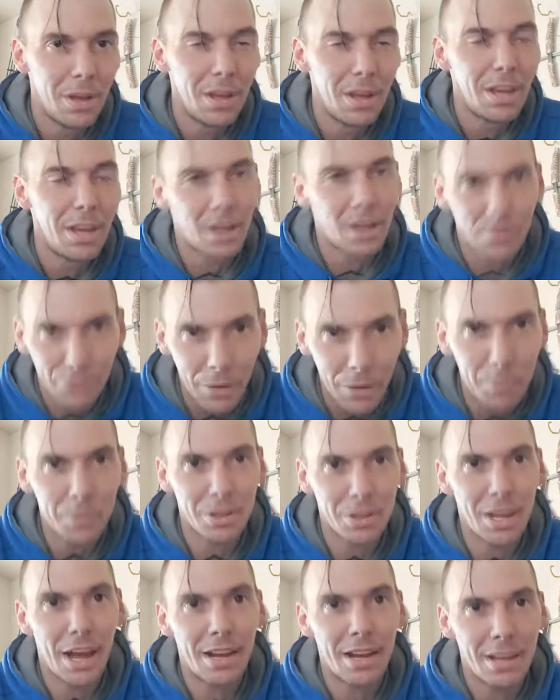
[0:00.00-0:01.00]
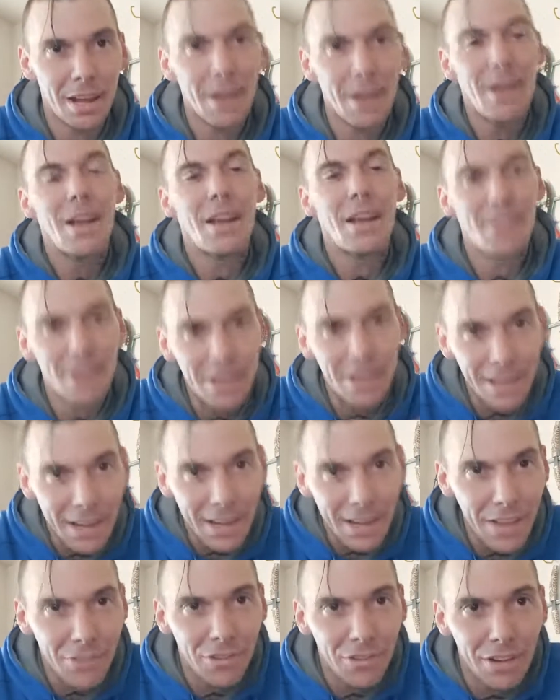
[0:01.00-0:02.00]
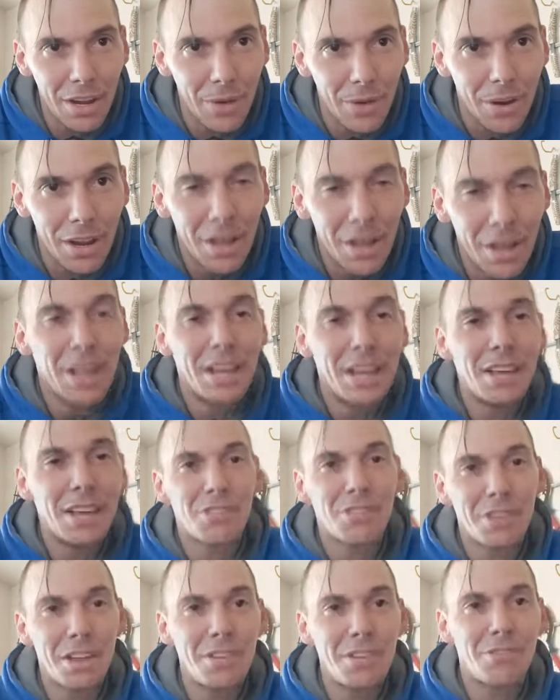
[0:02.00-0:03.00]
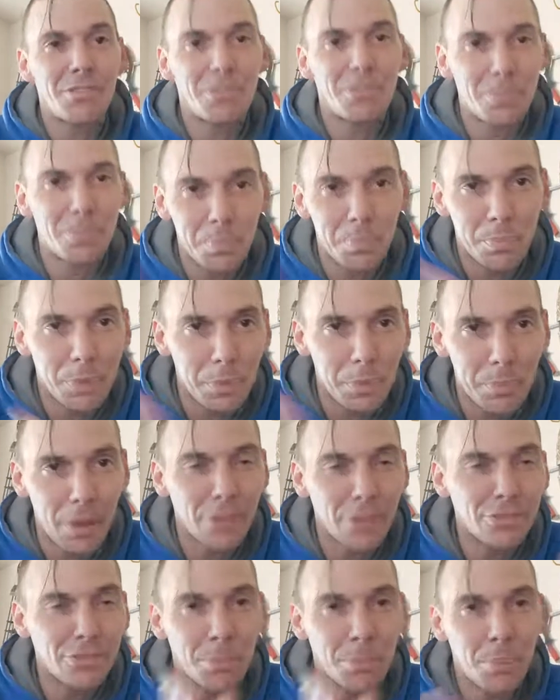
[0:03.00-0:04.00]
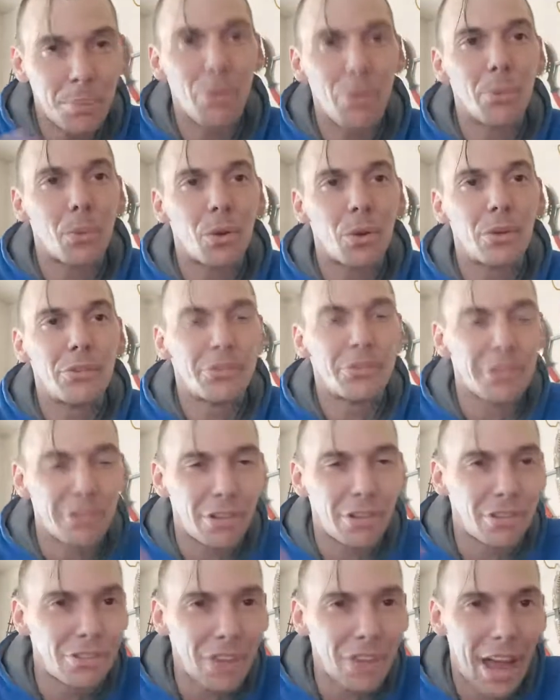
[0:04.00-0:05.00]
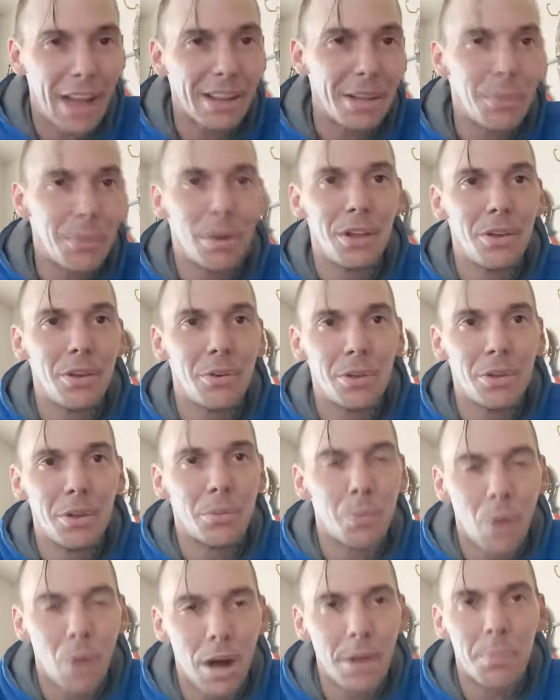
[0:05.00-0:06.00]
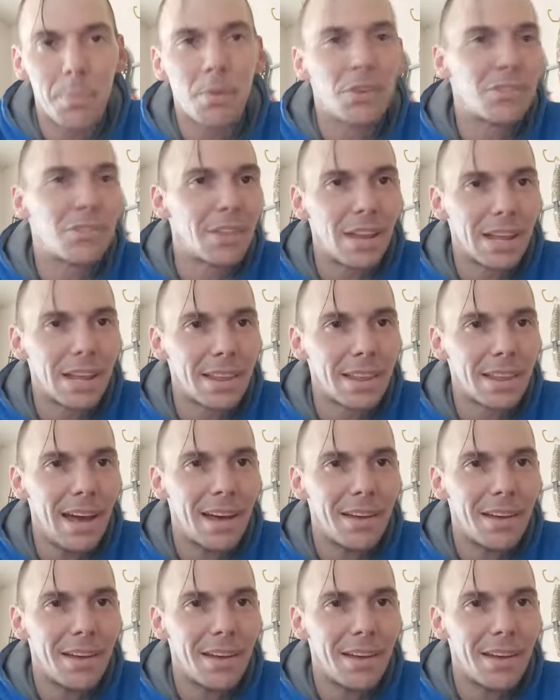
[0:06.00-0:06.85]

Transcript: He comes up with the idea and then he can engineer it. He's the best of both worlds. Is exactly what you'd want a person like that.